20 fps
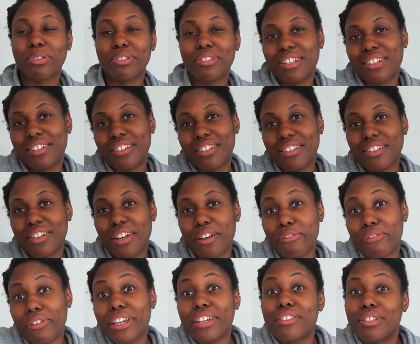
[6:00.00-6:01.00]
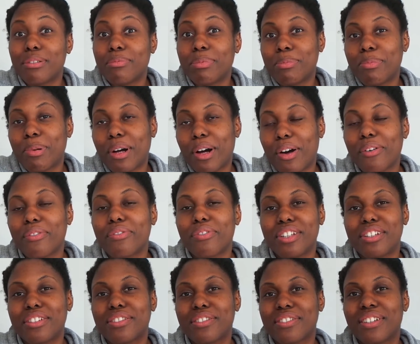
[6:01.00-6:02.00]
wanted a fig to be part of
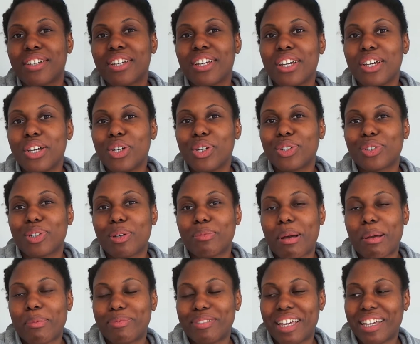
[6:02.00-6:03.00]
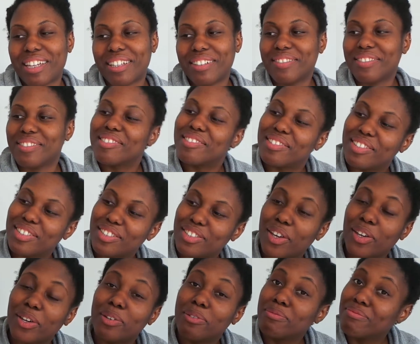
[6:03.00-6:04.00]
this shop update.
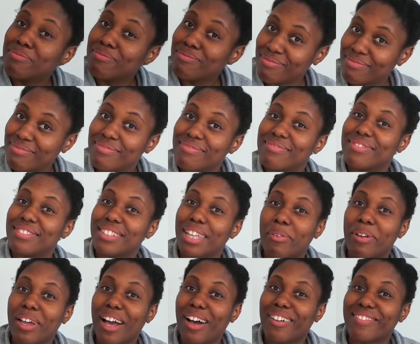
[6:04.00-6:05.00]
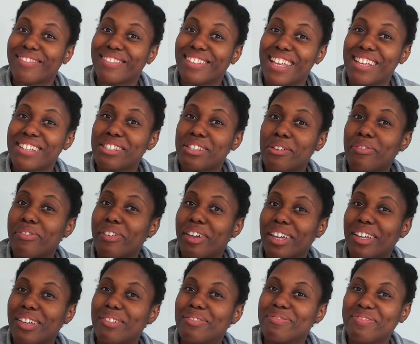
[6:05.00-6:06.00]
So there we are, there's the
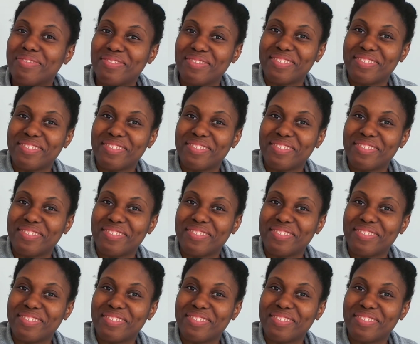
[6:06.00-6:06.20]
fig.